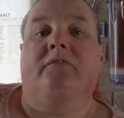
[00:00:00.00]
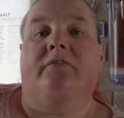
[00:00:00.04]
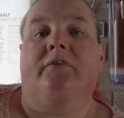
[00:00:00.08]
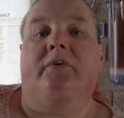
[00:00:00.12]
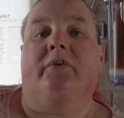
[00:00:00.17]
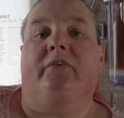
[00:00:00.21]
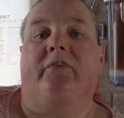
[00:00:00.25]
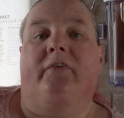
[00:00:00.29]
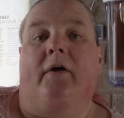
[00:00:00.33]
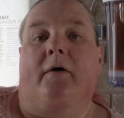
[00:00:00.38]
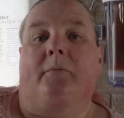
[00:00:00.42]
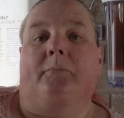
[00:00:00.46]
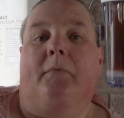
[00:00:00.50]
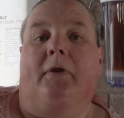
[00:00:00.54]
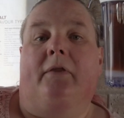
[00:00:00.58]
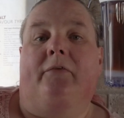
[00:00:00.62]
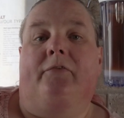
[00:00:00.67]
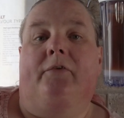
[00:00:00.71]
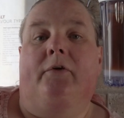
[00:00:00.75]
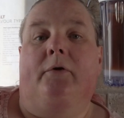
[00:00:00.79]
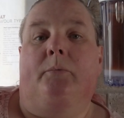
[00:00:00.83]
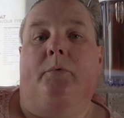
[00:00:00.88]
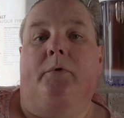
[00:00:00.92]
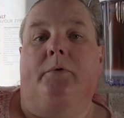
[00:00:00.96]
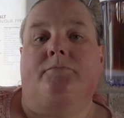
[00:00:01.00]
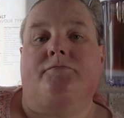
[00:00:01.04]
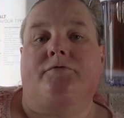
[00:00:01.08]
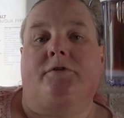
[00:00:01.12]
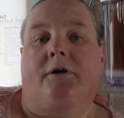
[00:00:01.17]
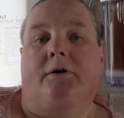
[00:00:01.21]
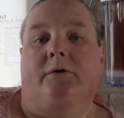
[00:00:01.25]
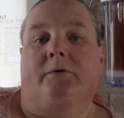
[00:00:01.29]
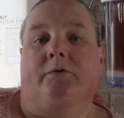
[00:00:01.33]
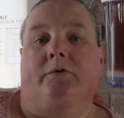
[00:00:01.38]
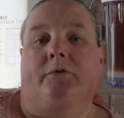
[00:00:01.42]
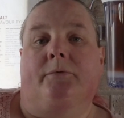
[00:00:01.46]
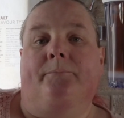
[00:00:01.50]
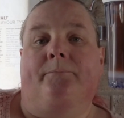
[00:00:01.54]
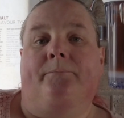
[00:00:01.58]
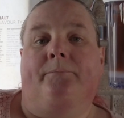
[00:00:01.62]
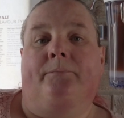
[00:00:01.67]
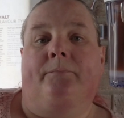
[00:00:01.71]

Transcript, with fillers: First up, let's deal with the pros.